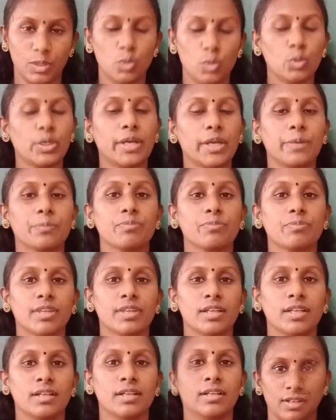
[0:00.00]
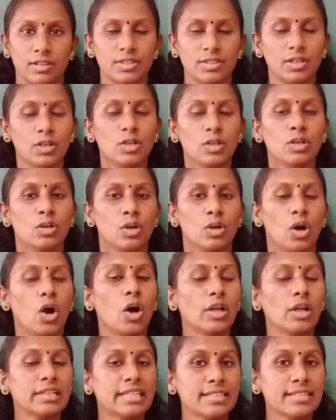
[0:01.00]
Okay, so
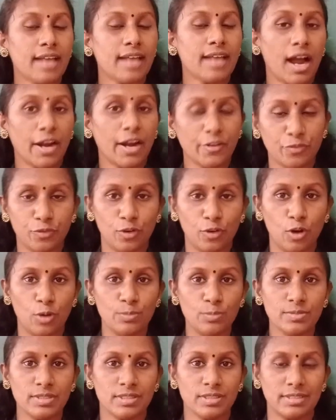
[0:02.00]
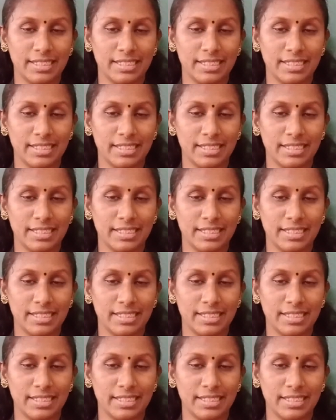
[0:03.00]
all these art forms,